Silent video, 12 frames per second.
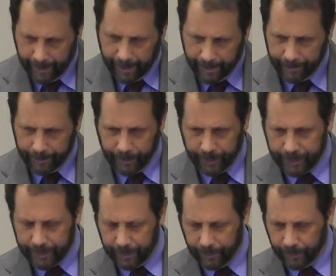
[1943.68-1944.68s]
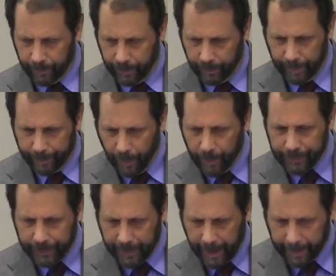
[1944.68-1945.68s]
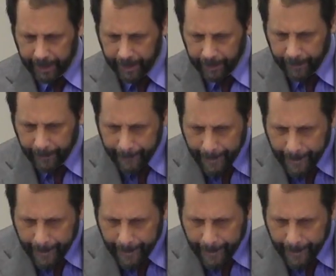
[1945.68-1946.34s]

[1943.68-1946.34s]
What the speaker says: the repost to that letter